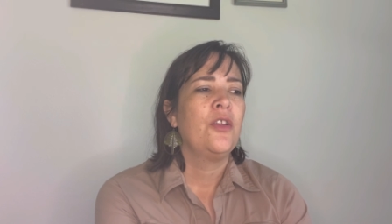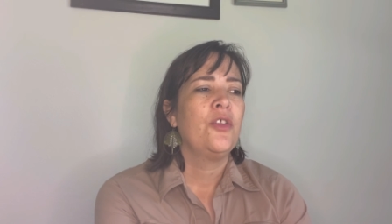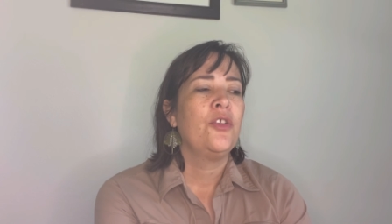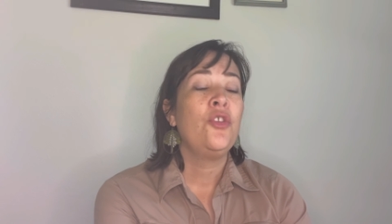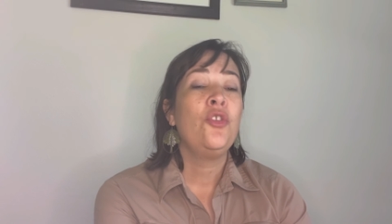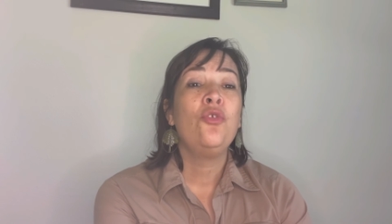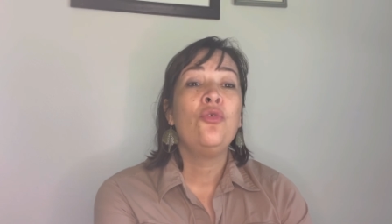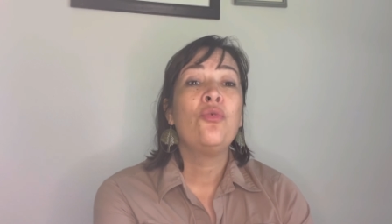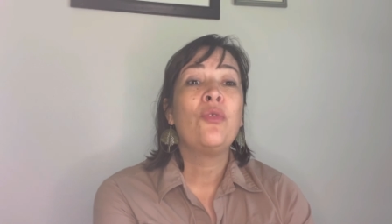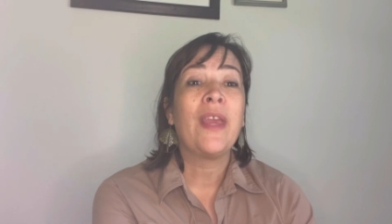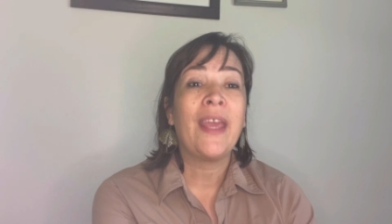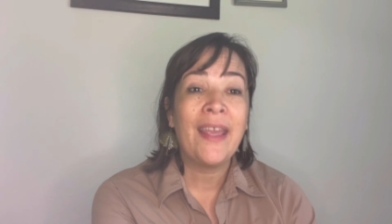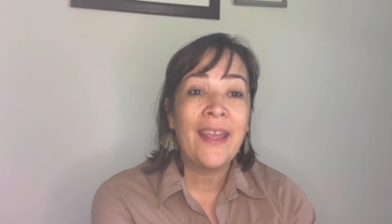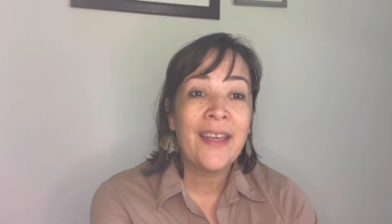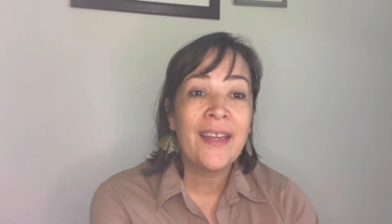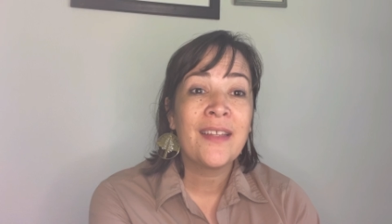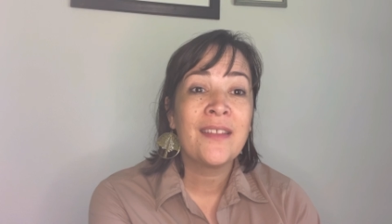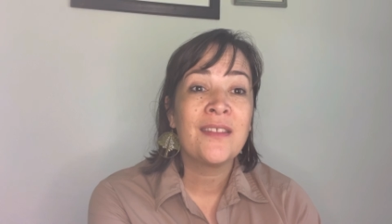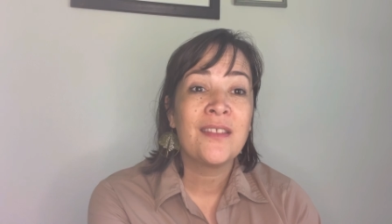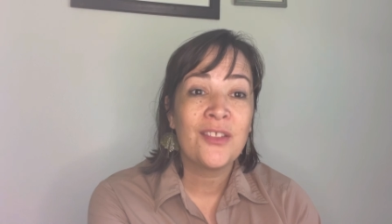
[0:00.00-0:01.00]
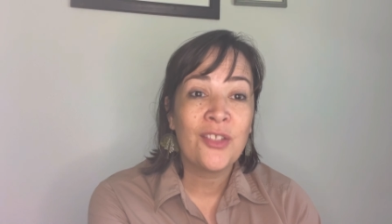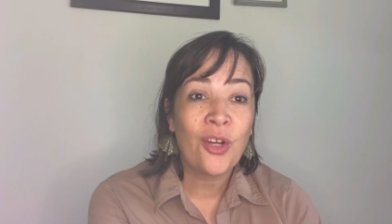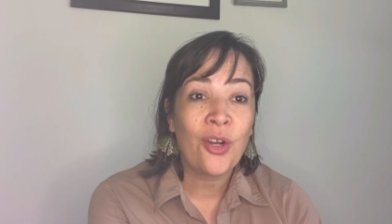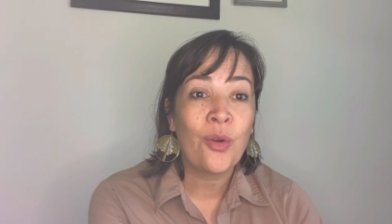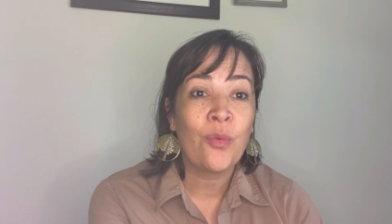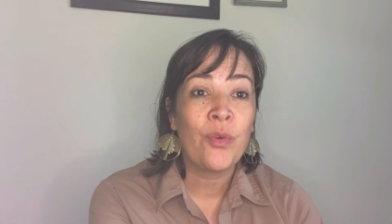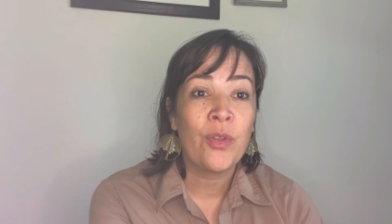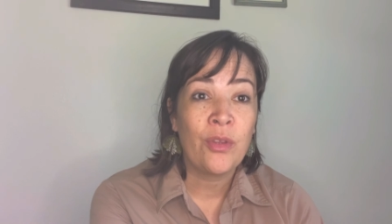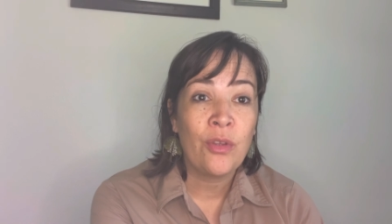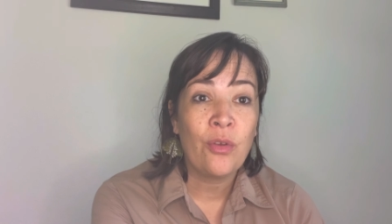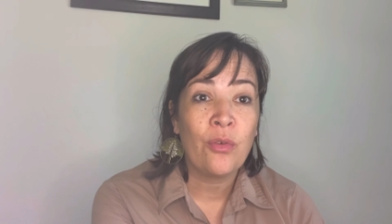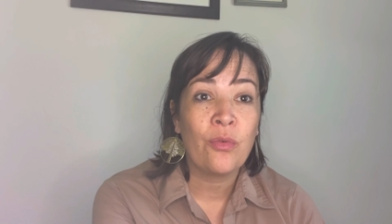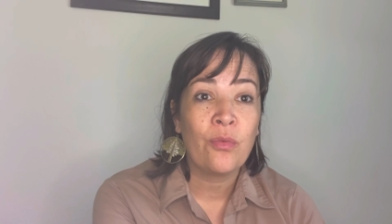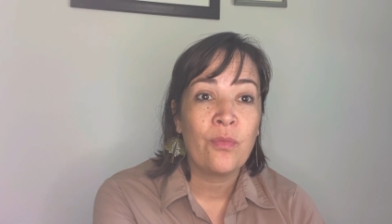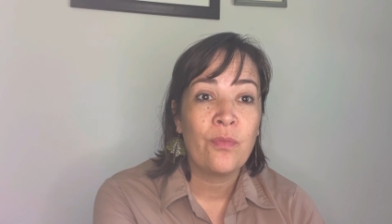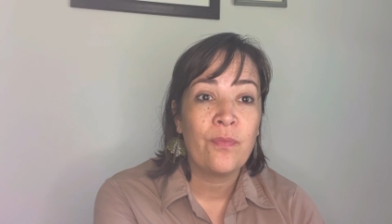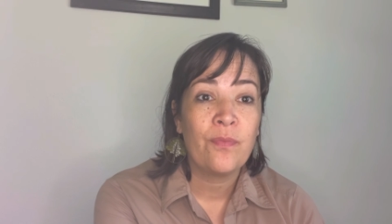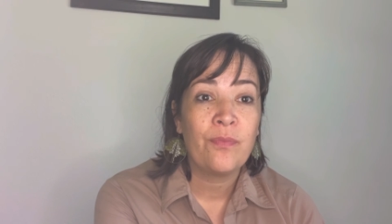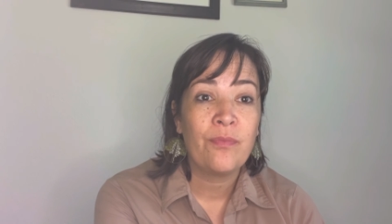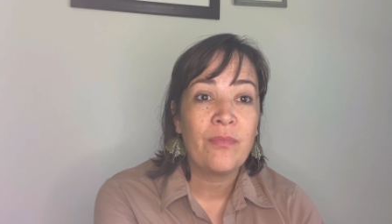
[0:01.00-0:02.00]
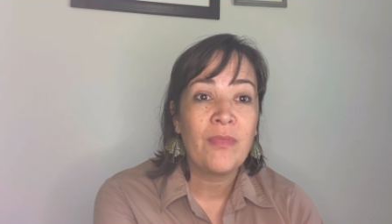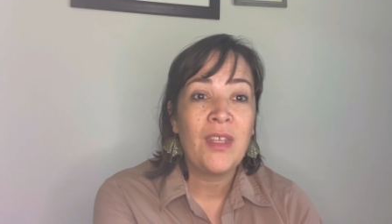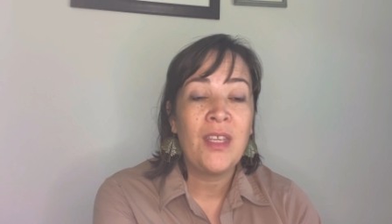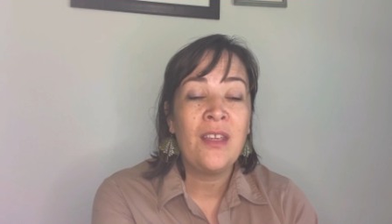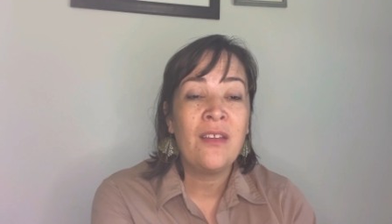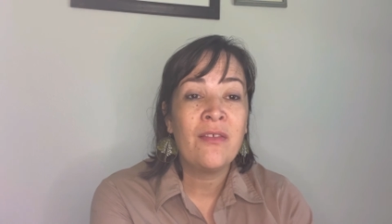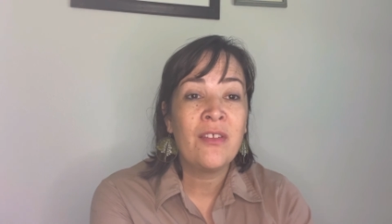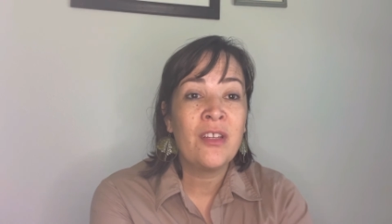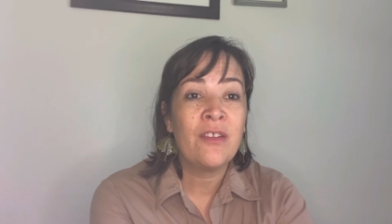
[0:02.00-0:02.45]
You can start with you. Even